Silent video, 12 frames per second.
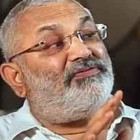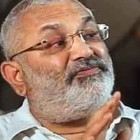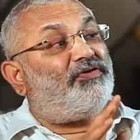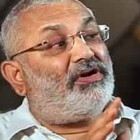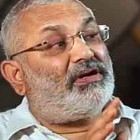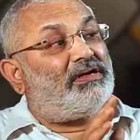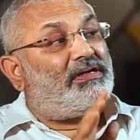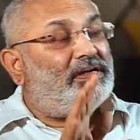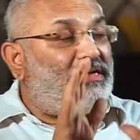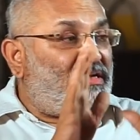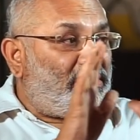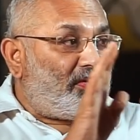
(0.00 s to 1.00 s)
for
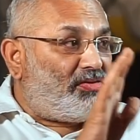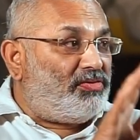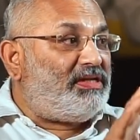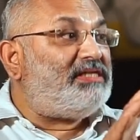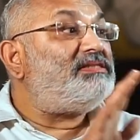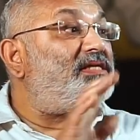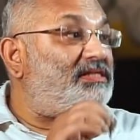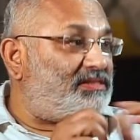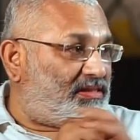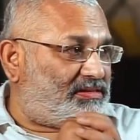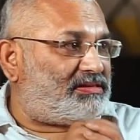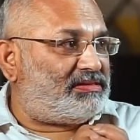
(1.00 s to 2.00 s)
only
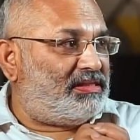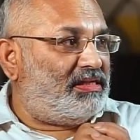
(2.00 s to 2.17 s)
surgeons.